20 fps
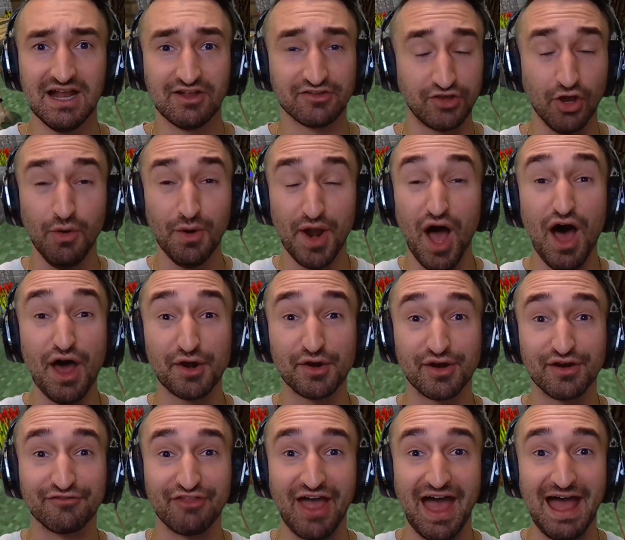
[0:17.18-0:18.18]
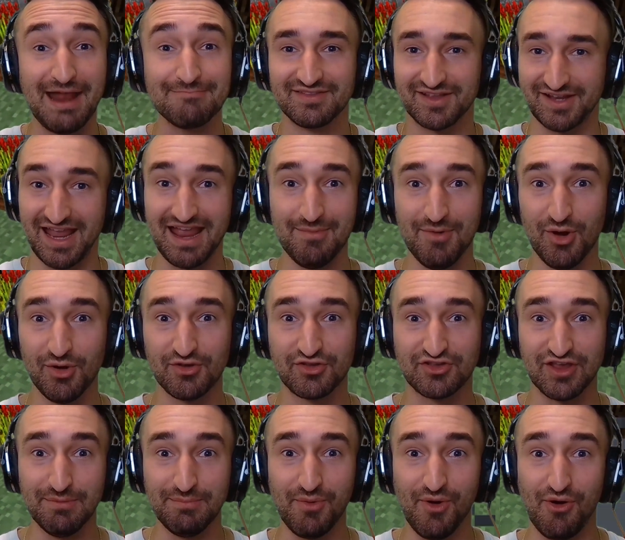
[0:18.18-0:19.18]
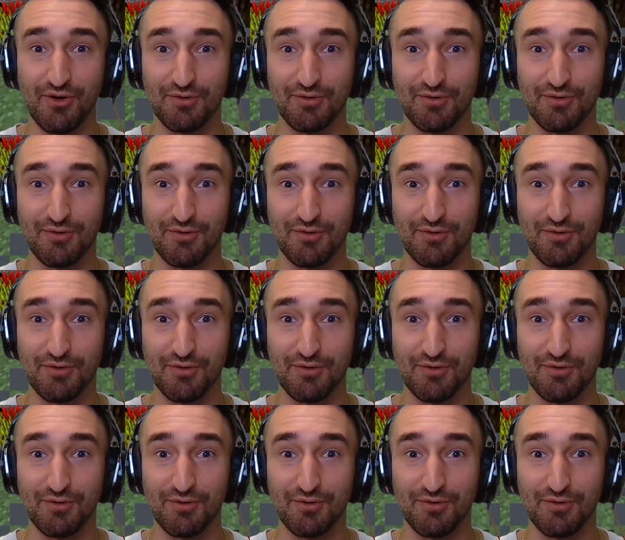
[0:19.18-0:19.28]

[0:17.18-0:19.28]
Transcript: So in honor of that, the game mode is simple.